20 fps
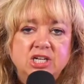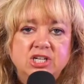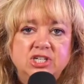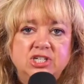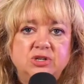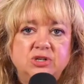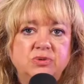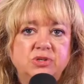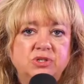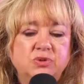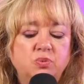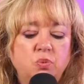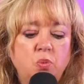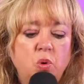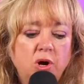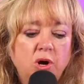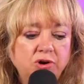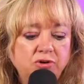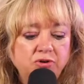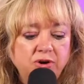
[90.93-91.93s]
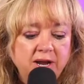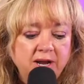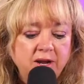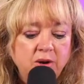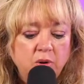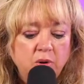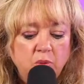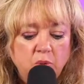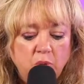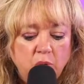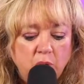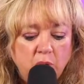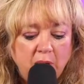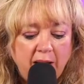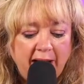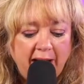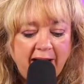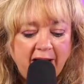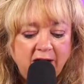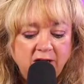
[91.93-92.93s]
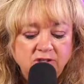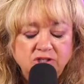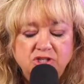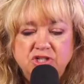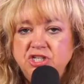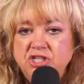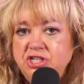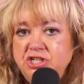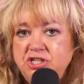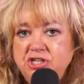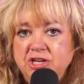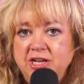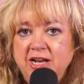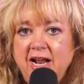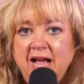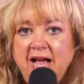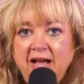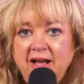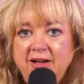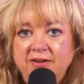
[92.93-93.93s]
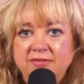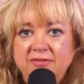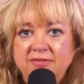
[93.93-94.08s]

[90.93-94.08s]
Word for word: She was wondering how she should have